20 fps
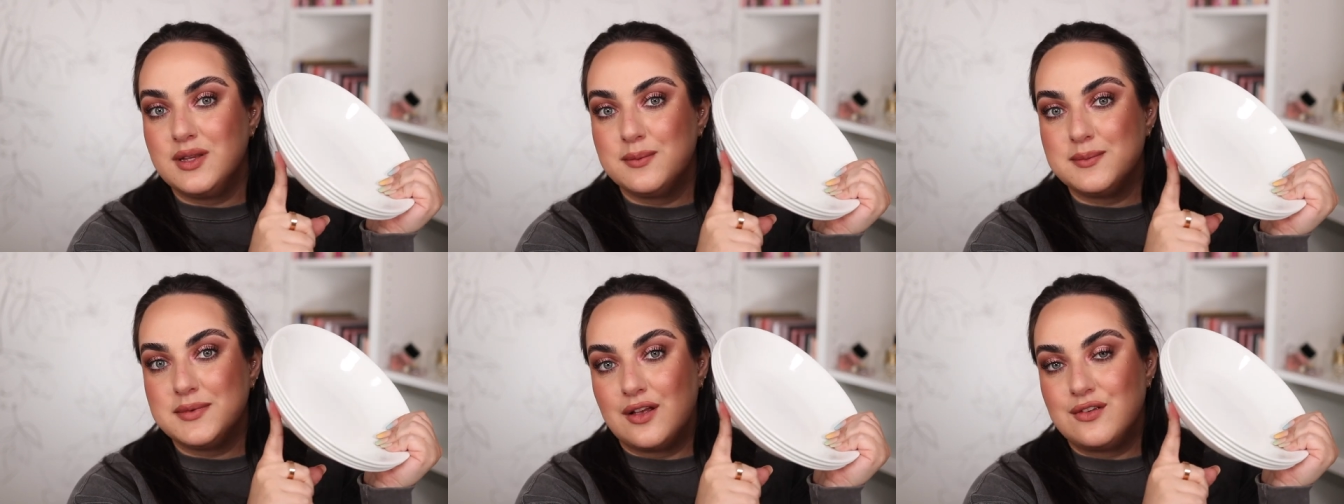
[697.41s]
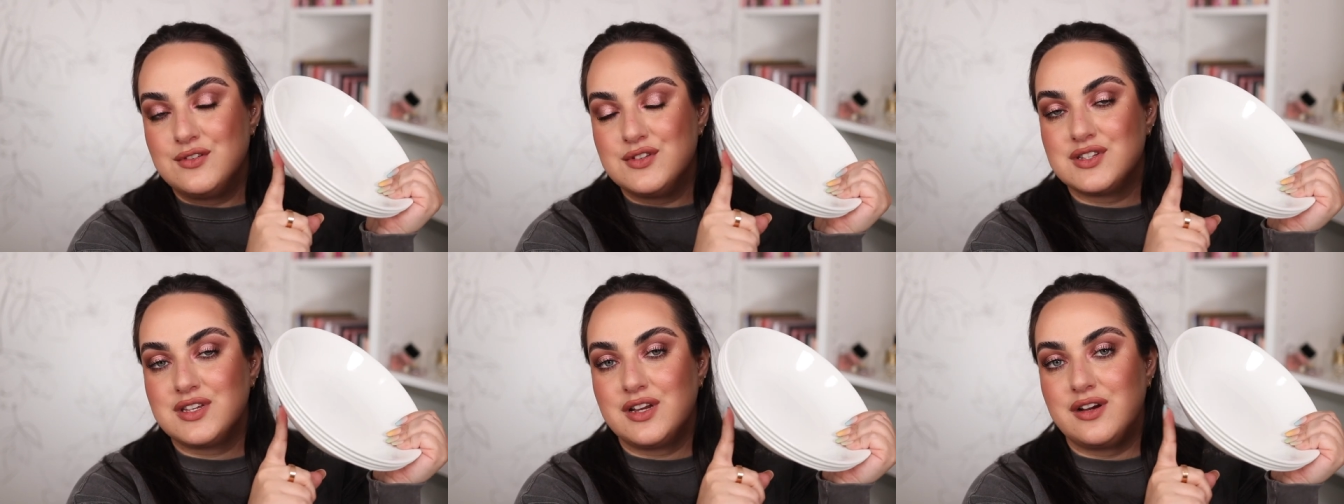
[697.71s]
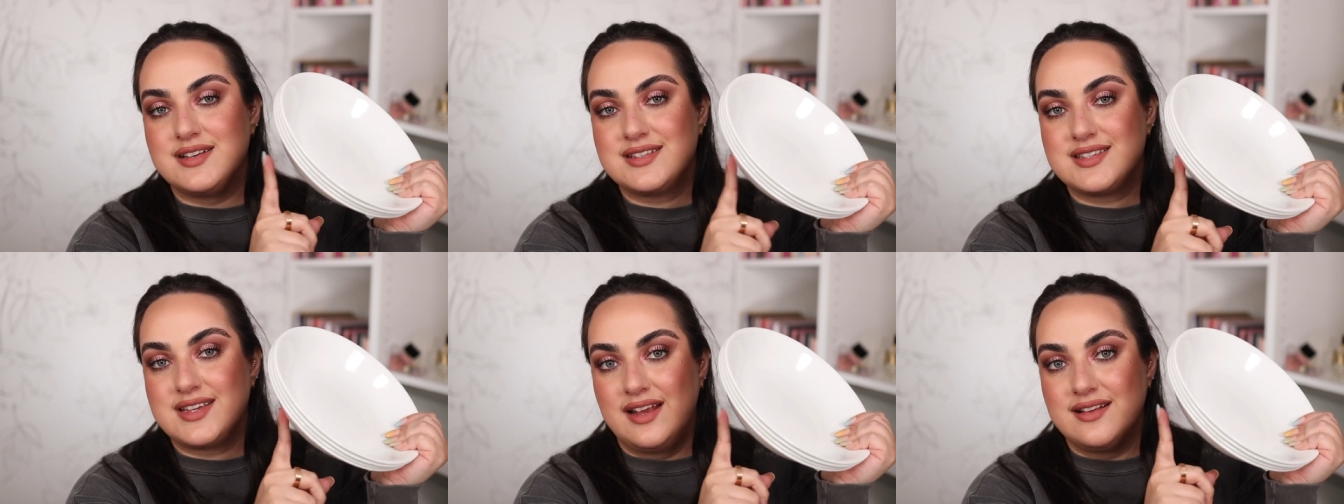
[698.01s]
them
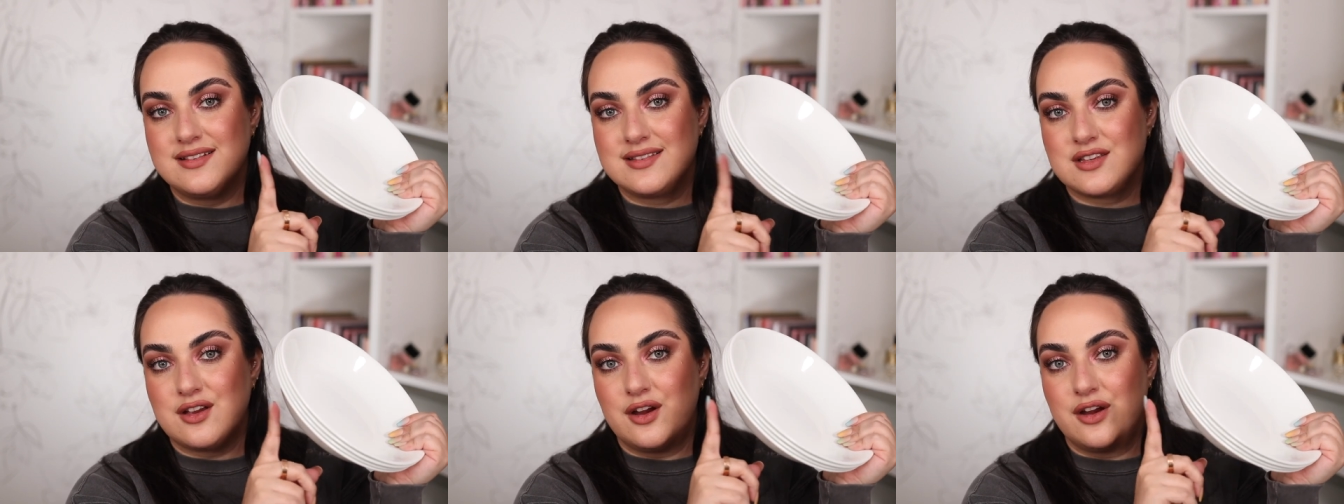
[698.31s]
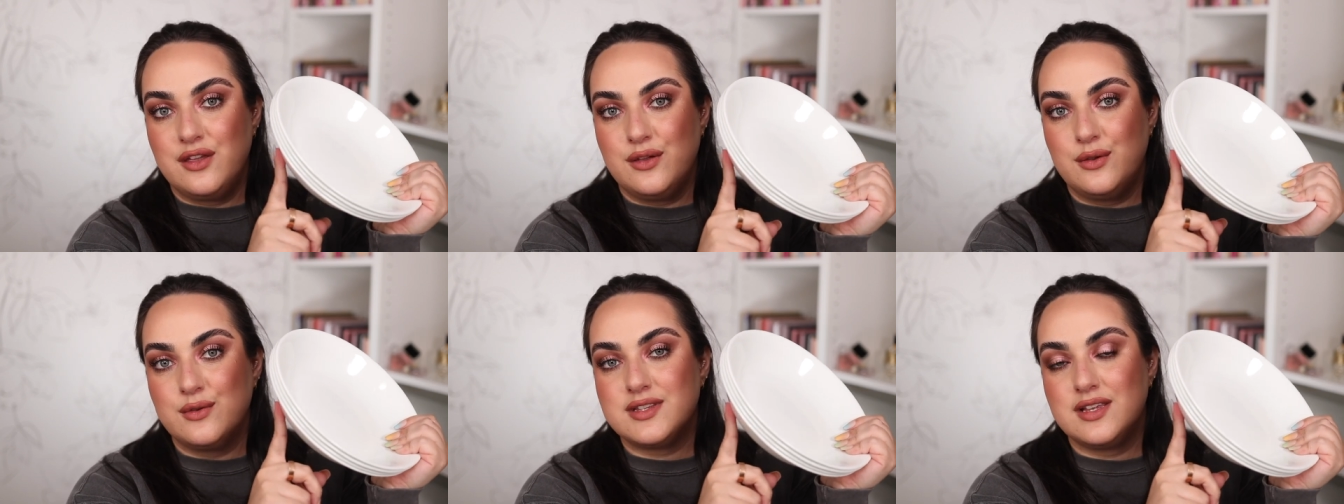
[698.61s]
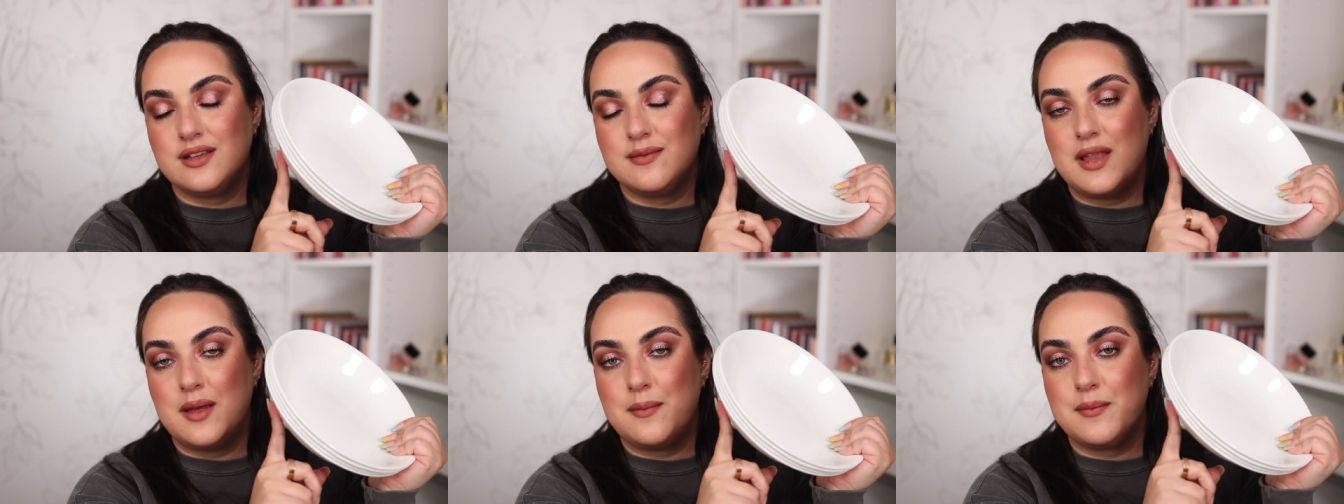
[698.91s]
downstairs and start
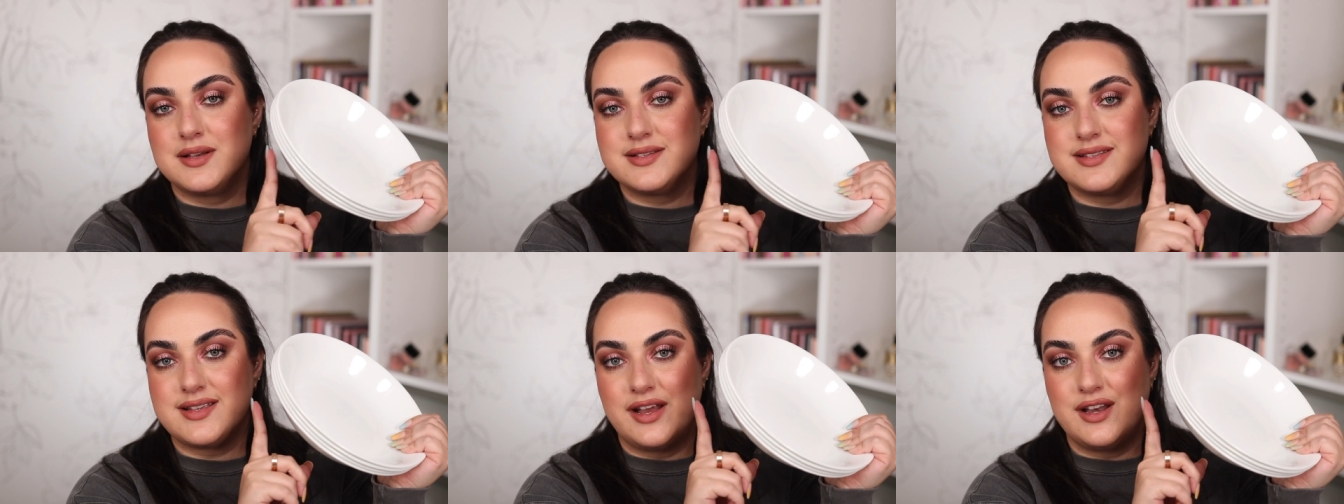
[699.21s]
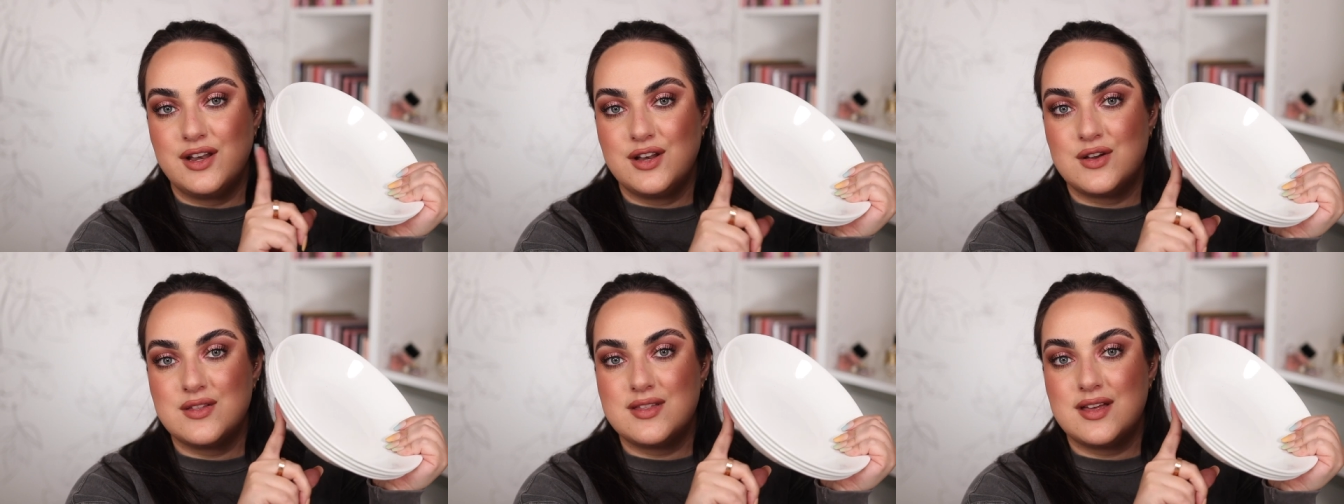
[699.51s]
using them because I know